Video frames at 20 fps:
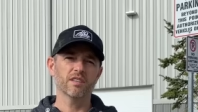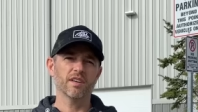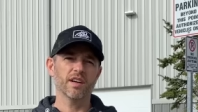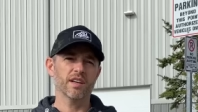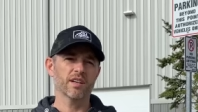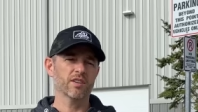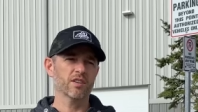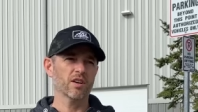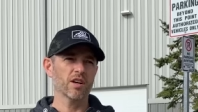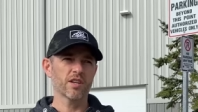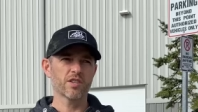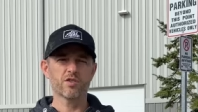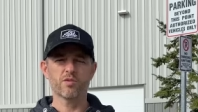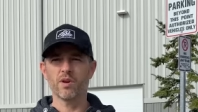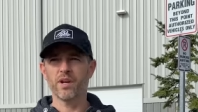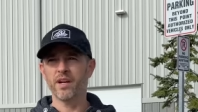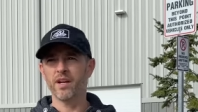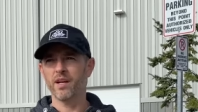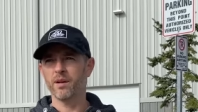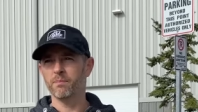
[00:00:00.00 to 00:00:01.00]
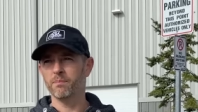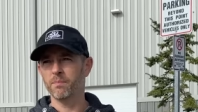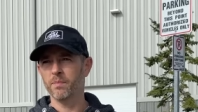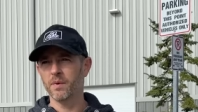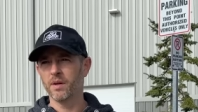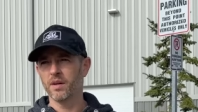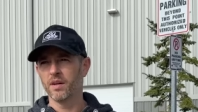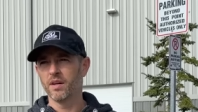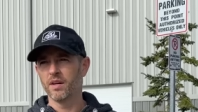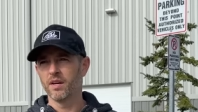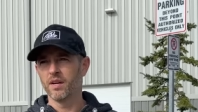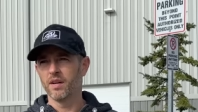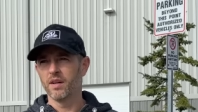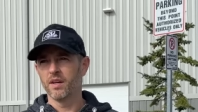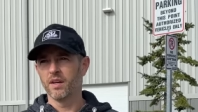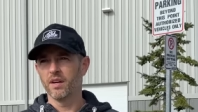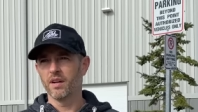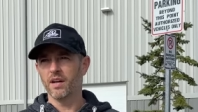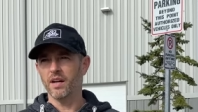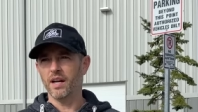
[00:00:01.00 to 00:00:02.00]
I've had a Dodge Ram.
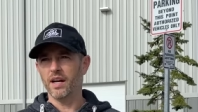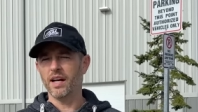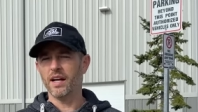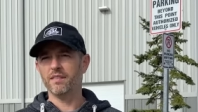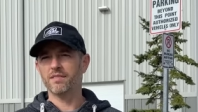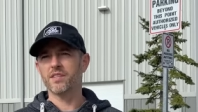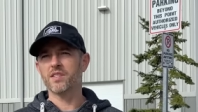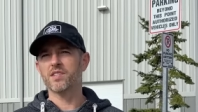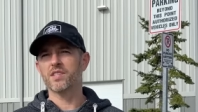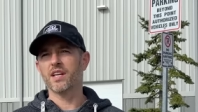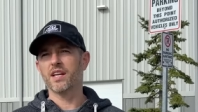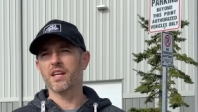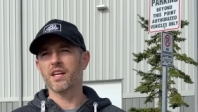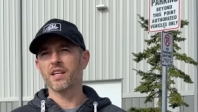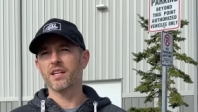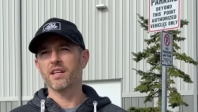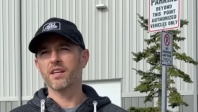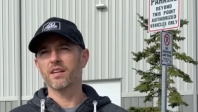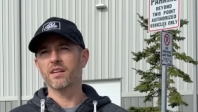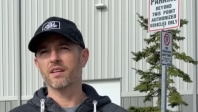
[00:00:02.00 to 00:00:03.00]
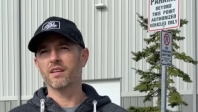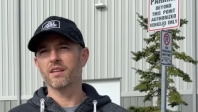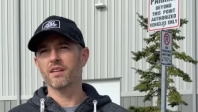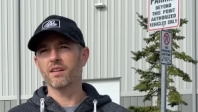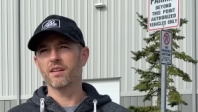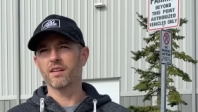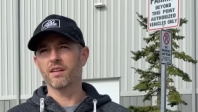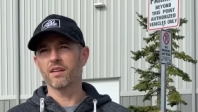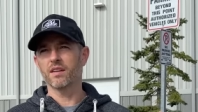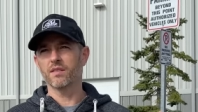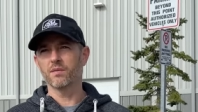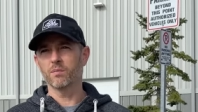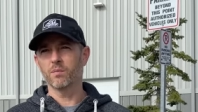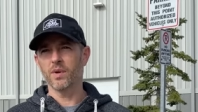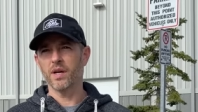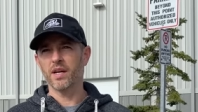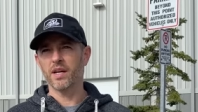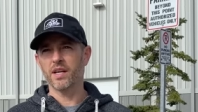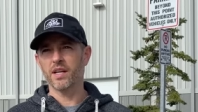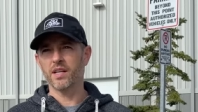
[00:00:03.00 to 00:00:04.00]
I have to say,
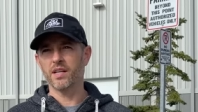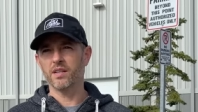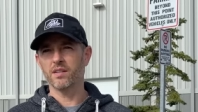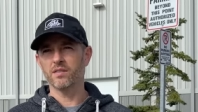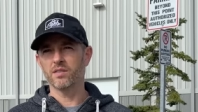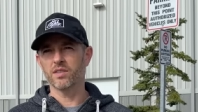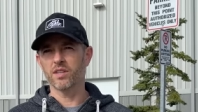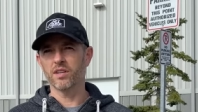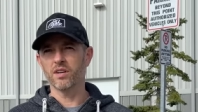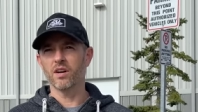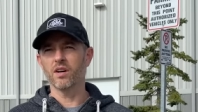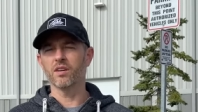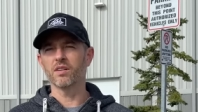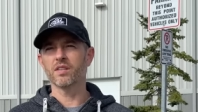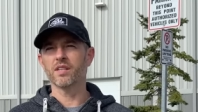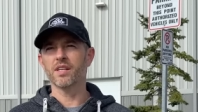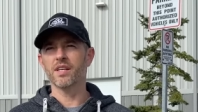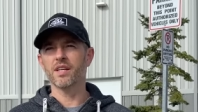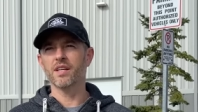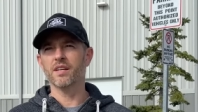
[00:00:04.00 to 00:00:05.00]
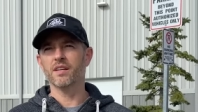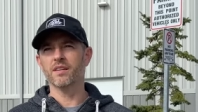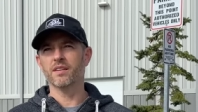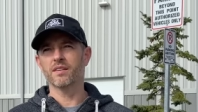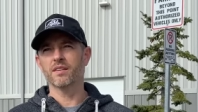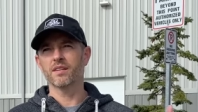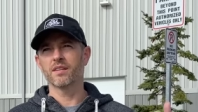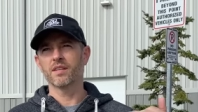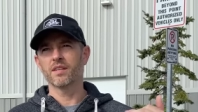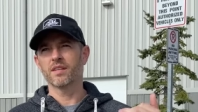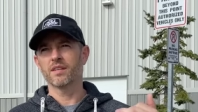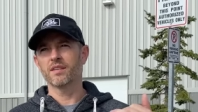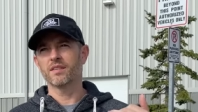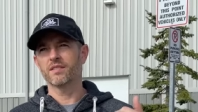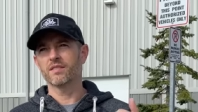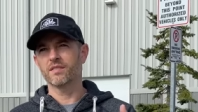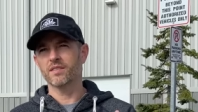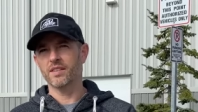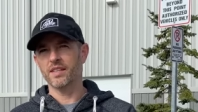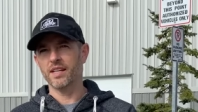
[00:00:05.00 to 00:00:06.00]
my Denali,
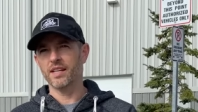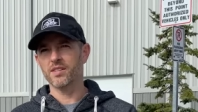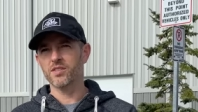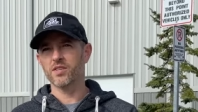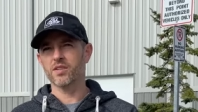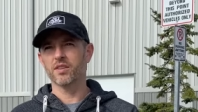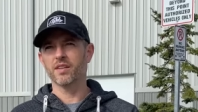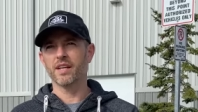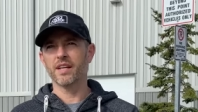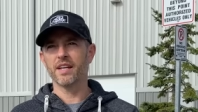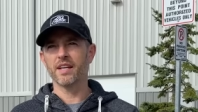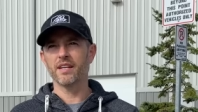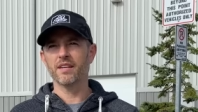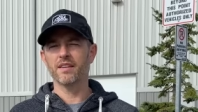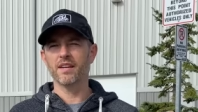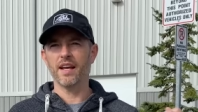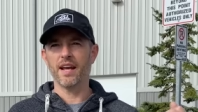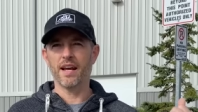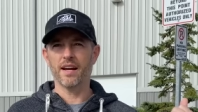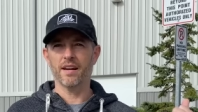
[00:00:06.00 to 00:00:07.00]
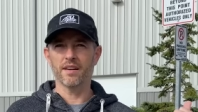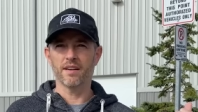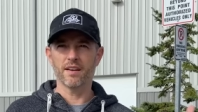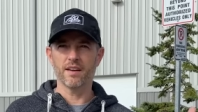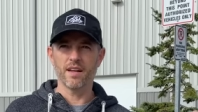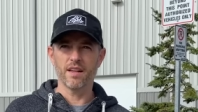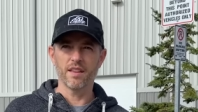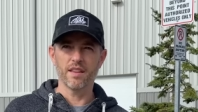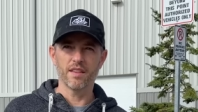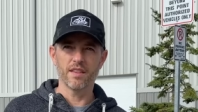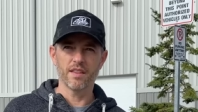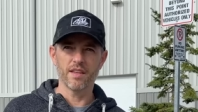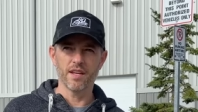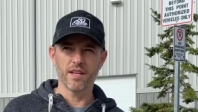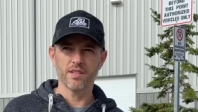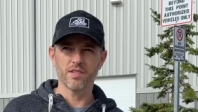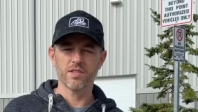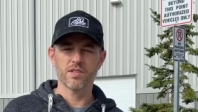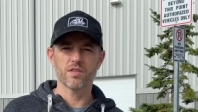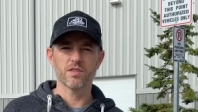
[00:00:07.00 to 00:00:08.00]
the Escalade, and
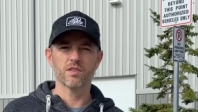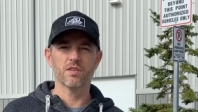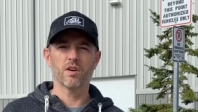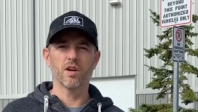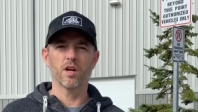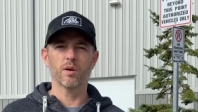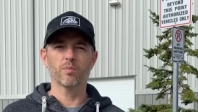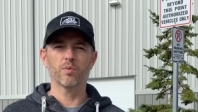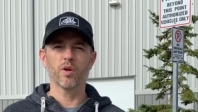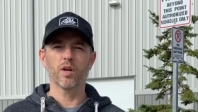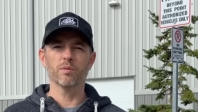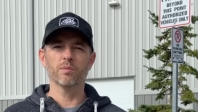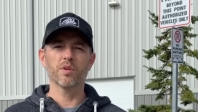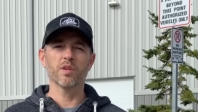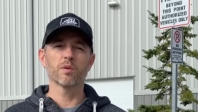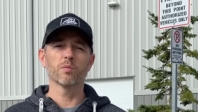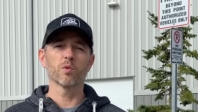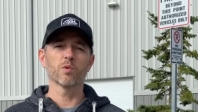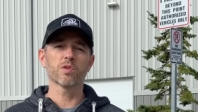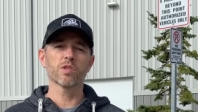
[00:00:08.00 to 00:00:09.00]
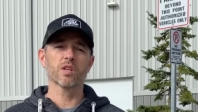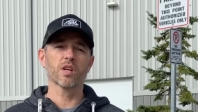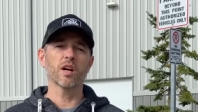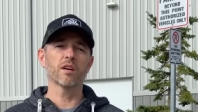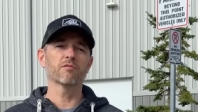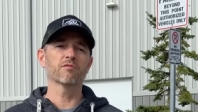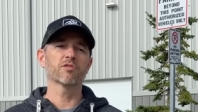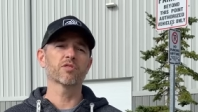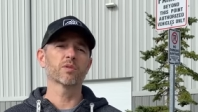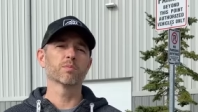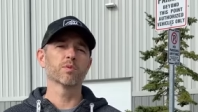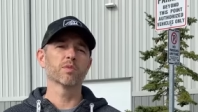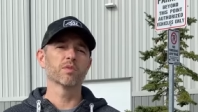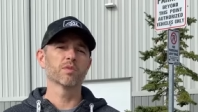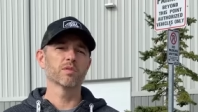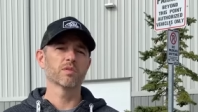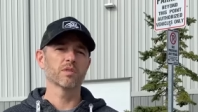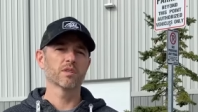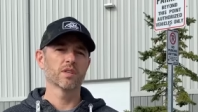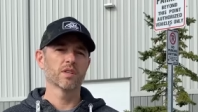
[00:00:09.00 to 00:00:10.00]
this are probably the most
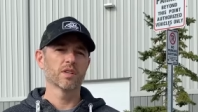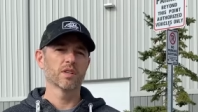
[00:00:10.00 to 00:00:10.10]
comfortable